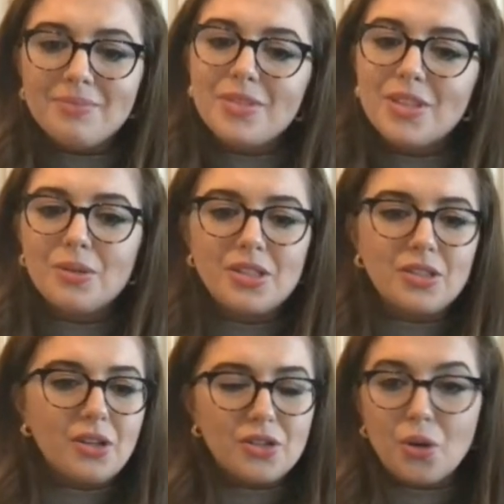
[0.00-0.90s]
So
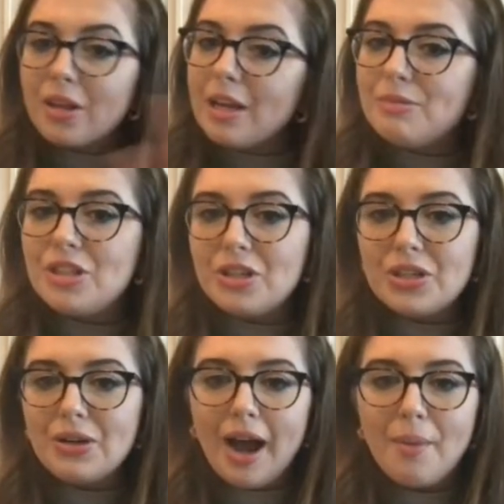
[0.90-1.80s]
it's totally up to
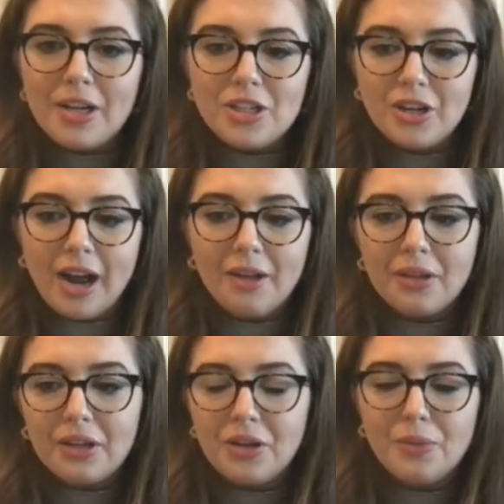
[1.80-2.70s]
you how much or how
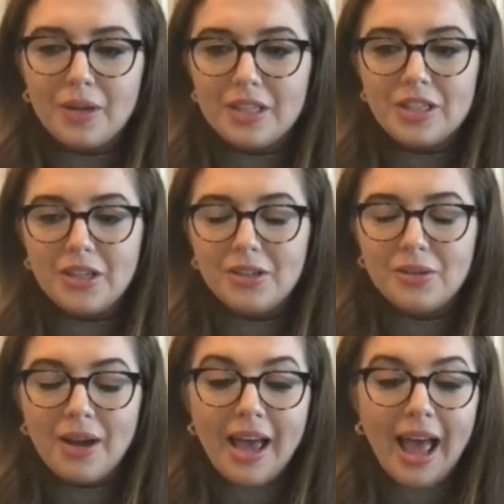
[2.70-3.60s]
little you want to do.